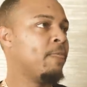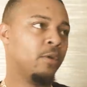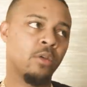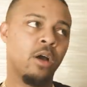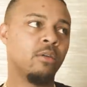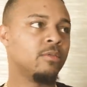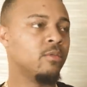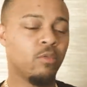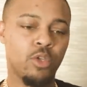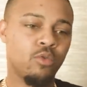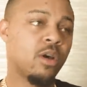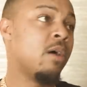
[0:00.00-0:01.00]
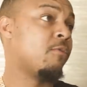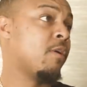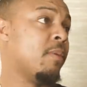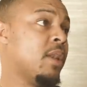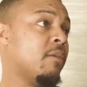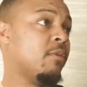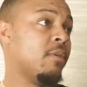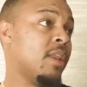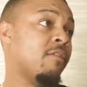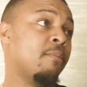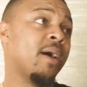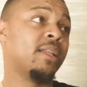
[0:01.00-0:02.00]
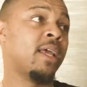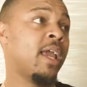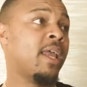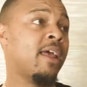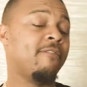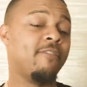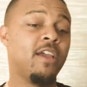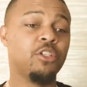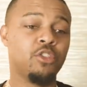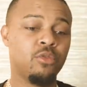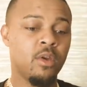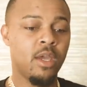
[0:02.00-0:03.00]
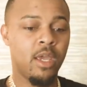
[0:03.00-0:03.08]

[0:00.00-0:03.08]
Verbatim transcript: you know, where you come from, and never never bite the hand that feeds you.